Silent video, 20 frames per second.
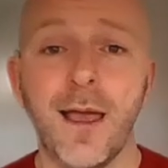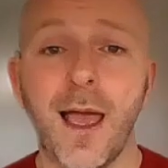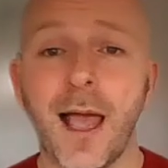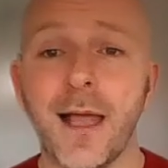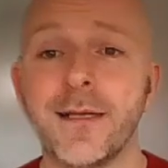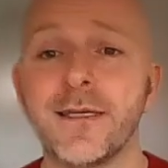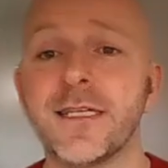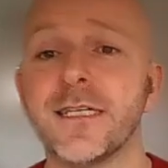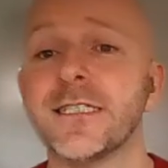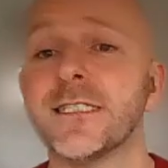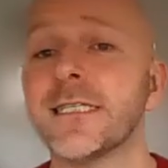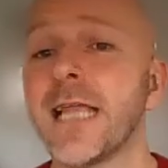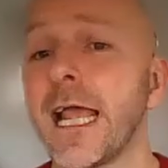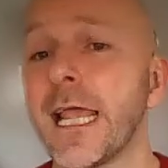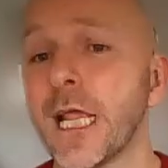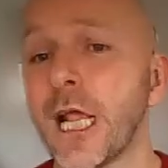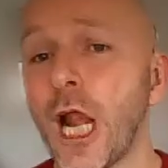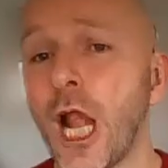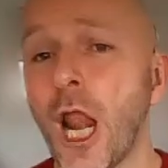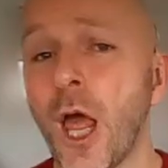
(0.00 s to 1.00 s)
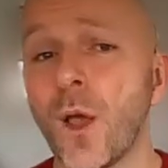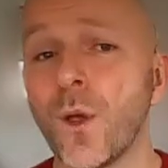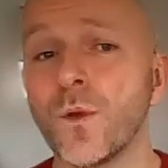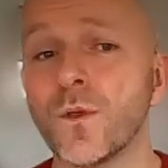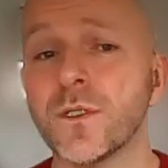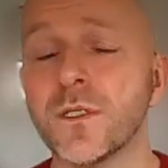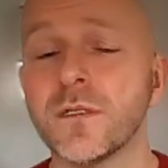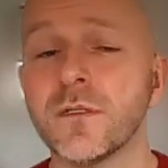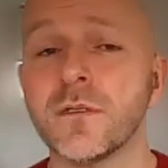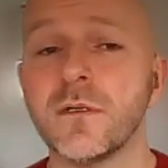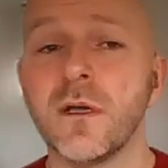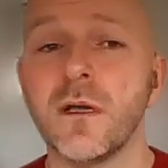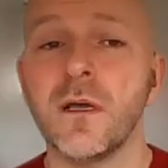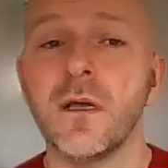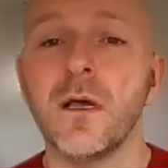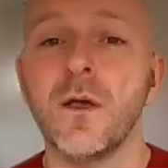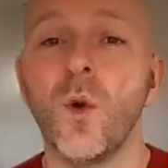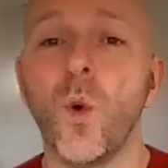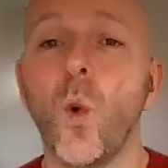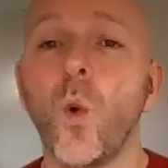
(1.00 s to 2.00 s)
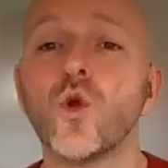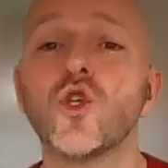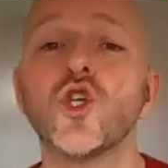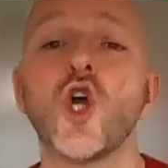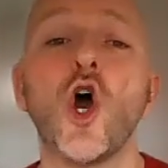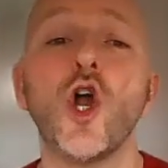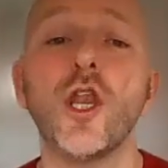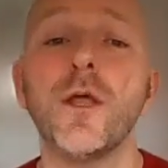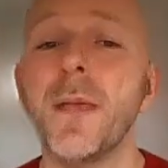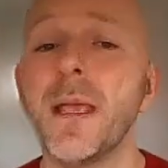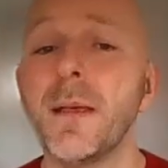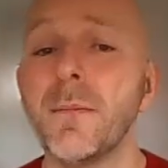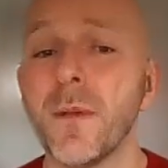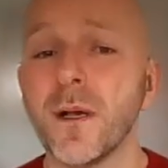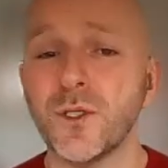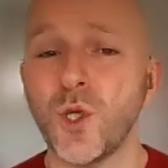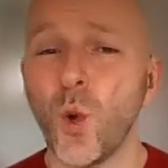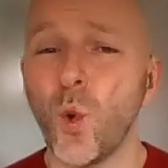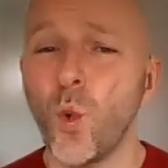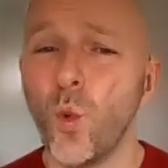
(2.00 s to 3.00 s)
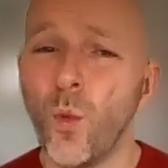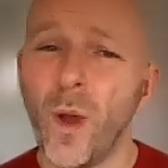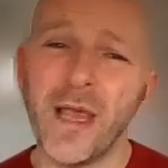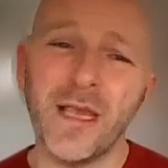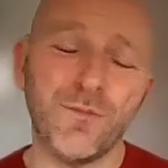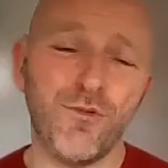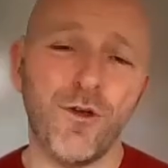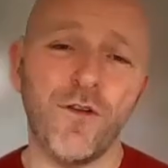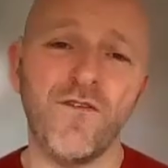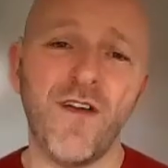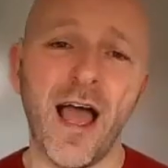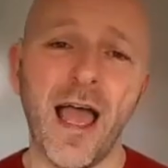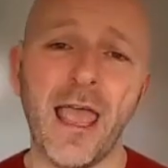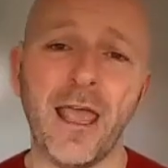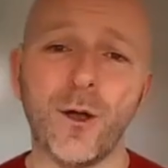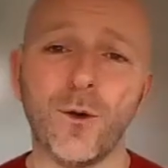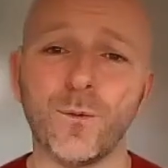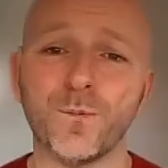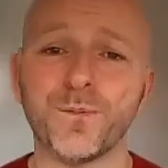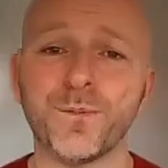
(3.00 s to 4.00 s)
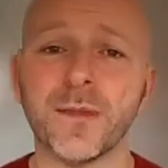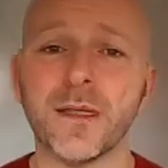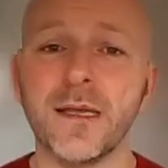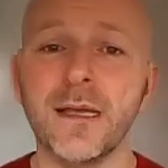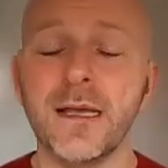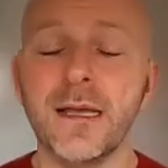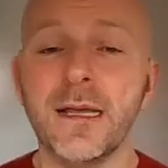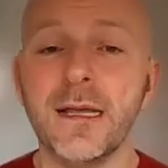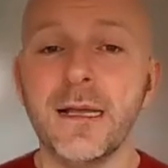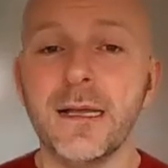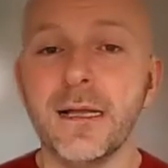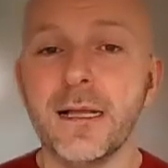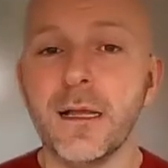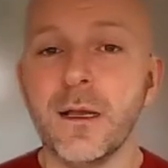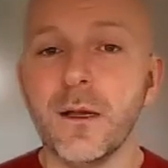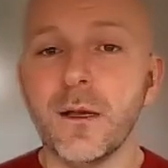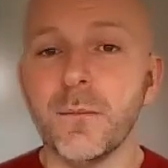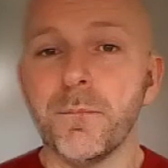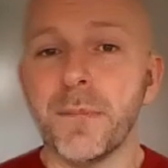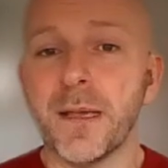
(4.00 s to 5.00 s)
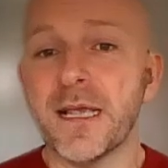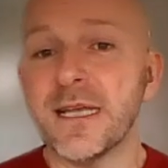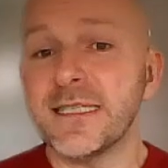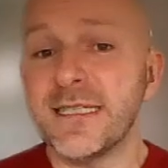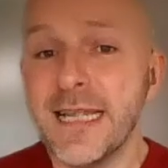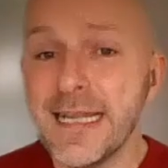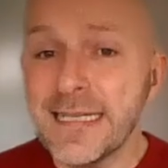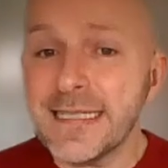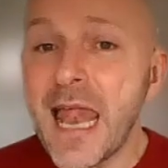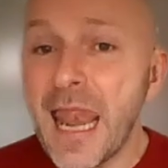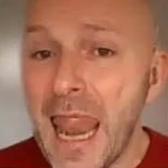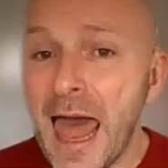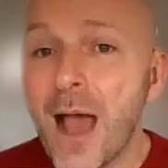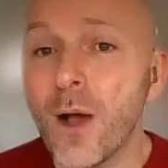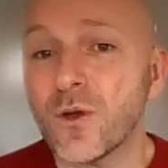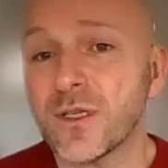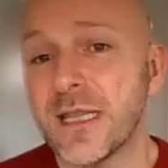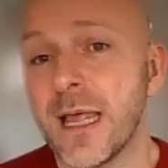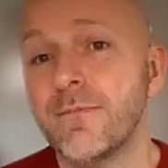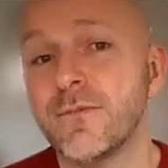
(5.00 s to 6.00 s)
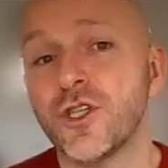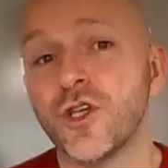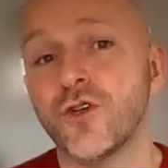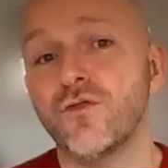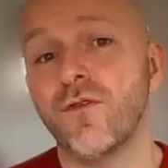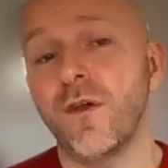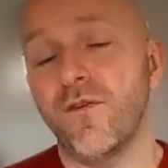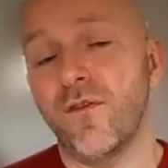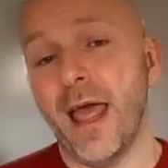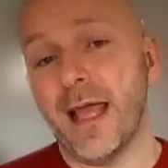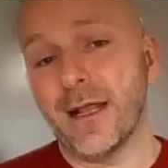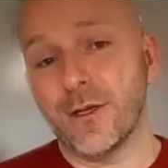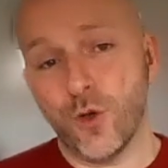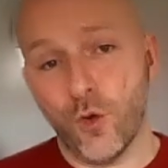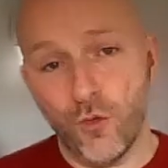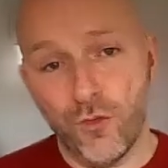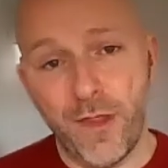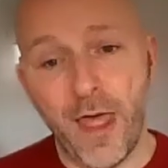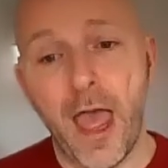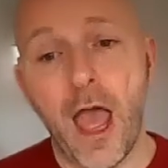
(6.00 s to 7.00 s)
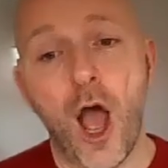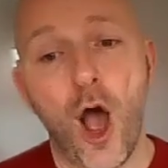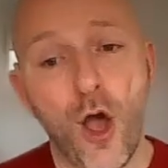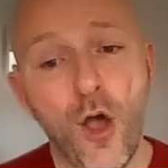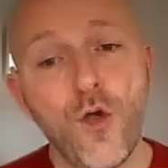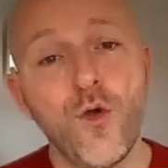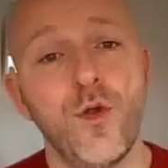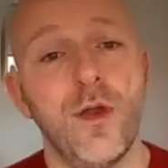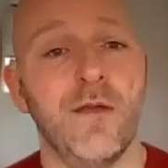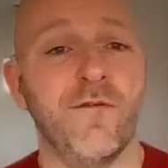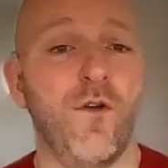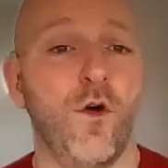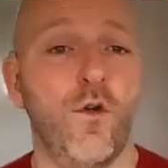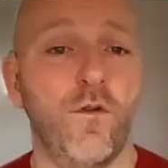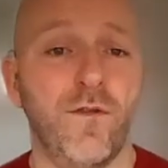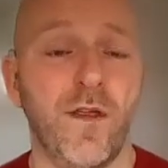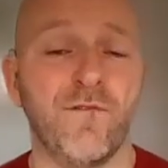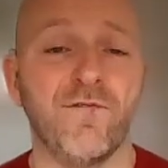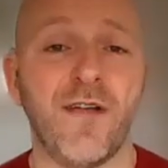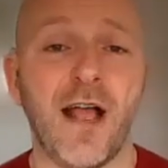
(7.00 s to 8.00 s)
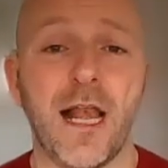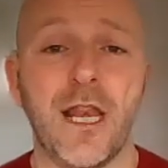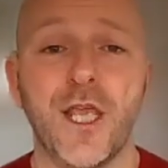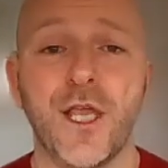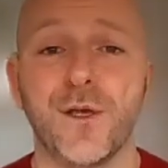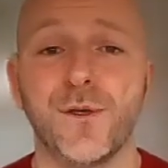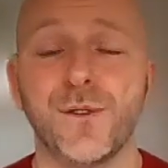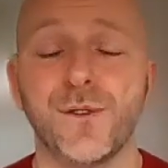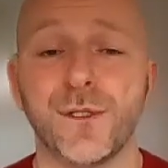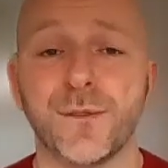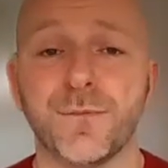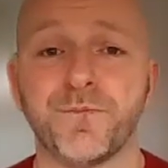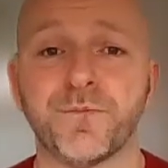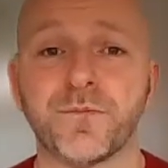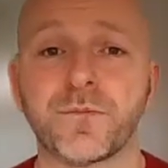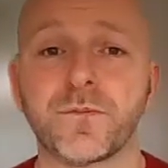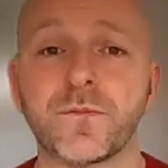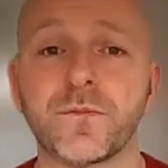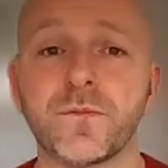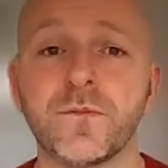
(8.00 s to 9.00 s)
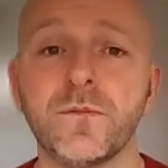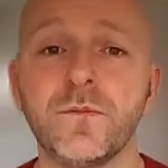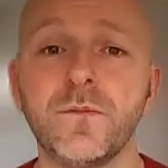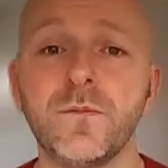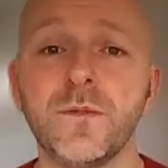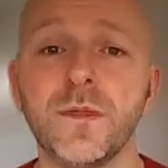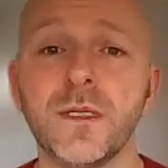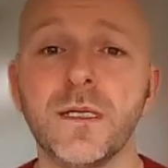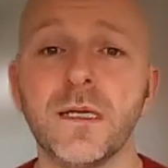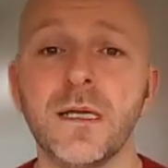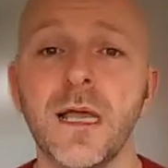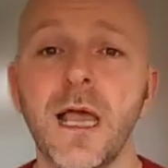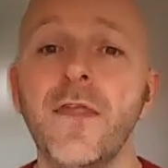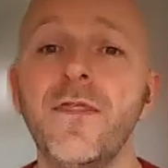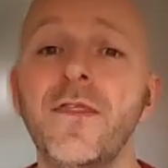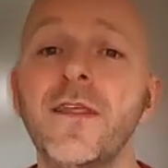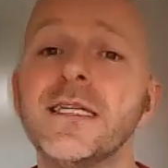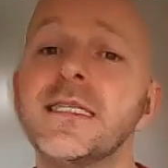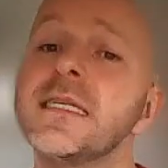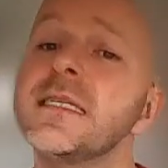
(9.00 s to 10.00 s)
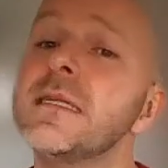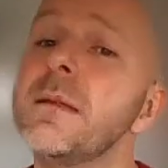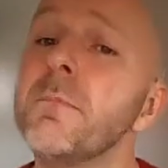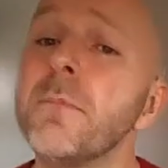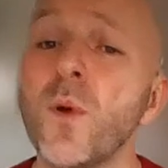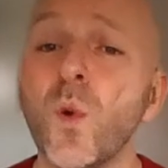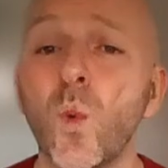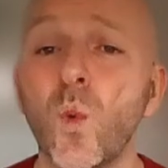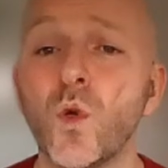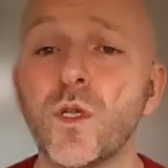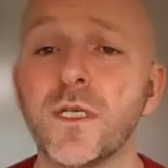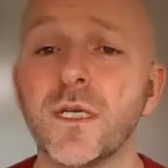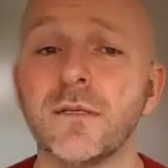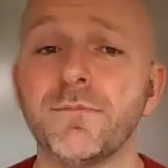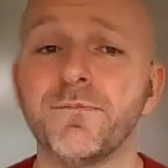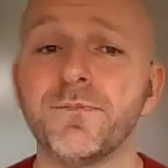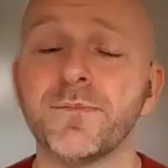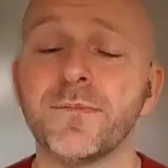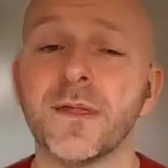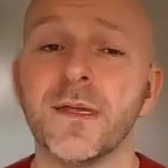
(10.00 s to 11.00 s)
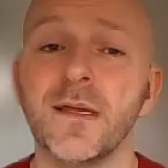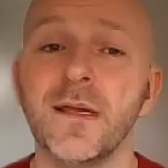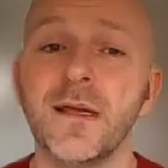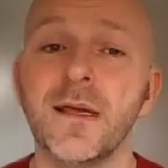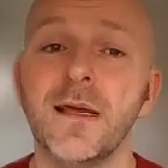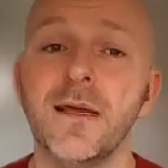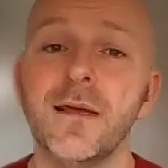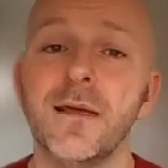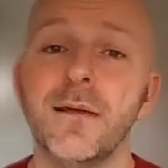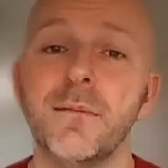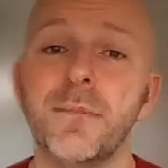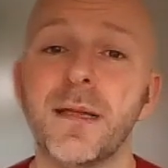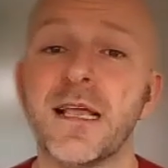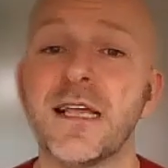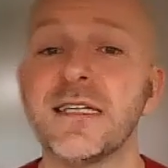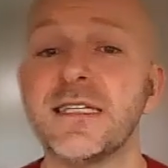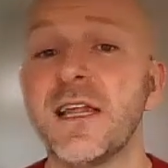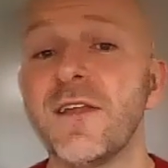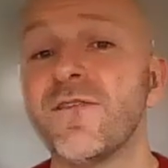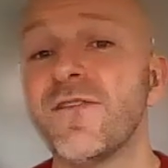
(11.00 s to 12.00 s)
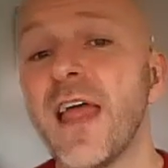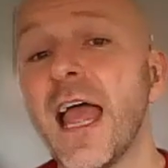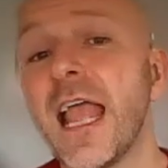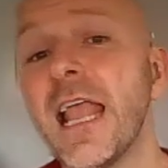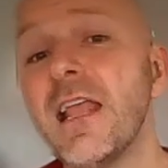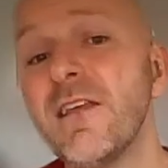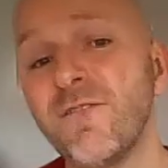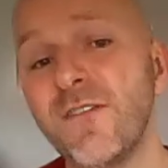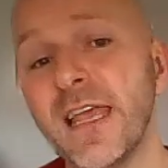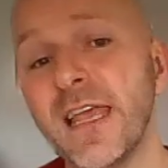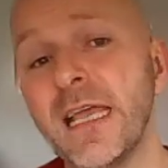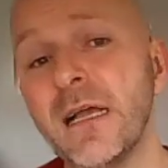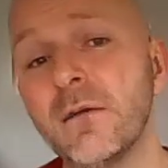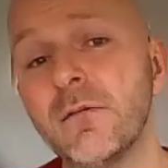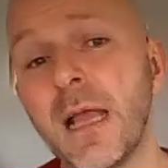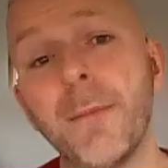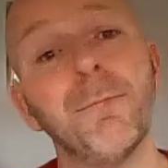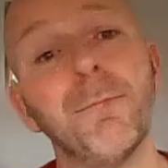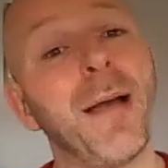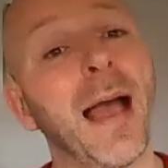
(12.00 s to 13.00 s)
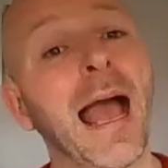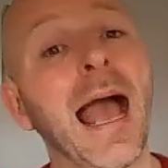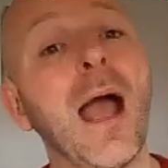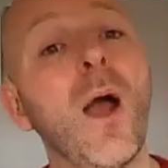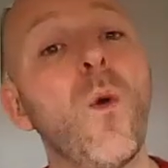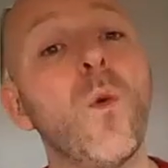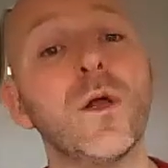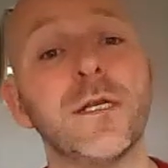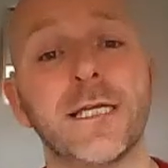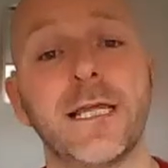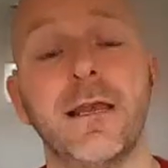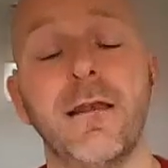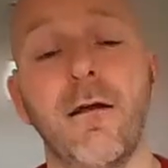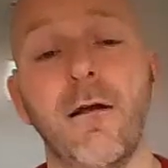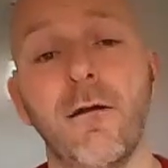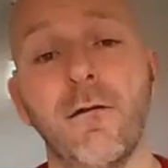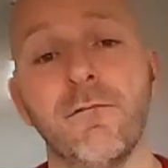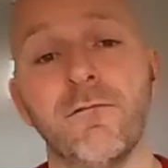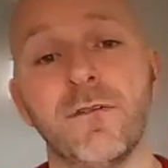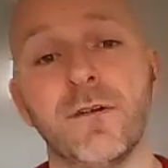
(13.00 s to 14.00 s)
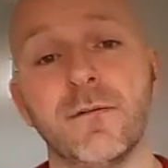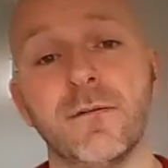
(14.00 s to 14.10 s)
and to stay close. Autonomy must always prevail, because this allows them to reflect on their own evolving values. And this is important, because if they feel empowered enough,